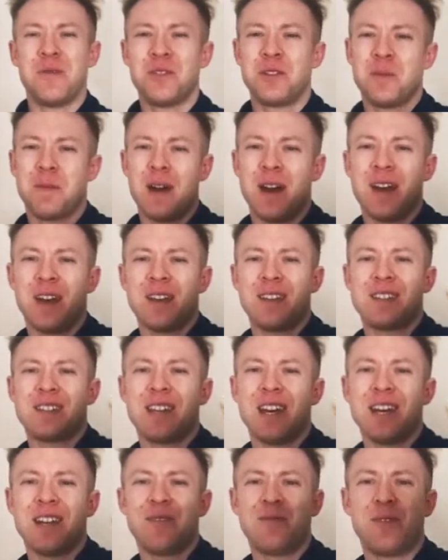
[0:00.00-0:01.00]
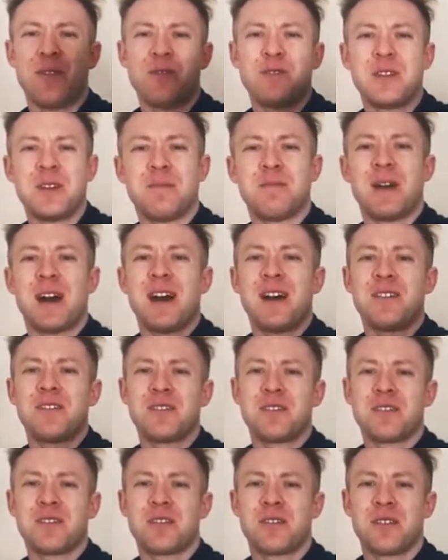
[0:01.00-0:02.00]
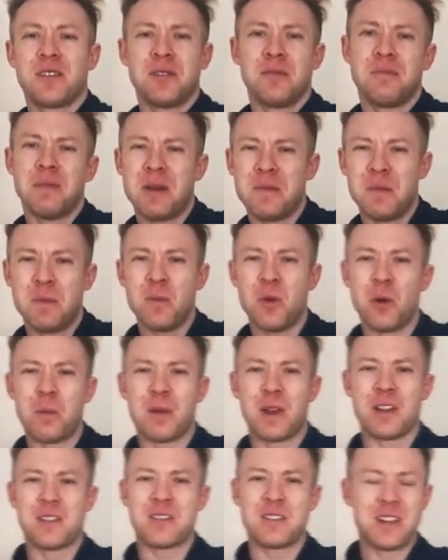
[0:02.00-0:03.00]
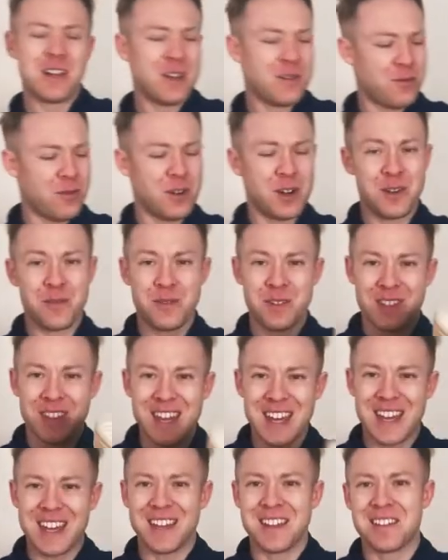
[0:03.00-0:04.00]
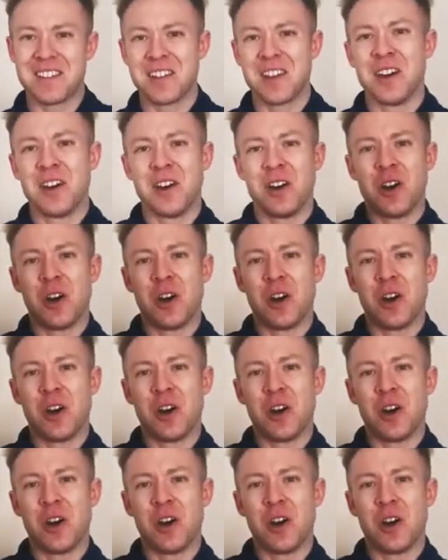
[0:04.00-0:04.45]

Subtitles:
Would you pay £10-15, maybe more plus delivery for these,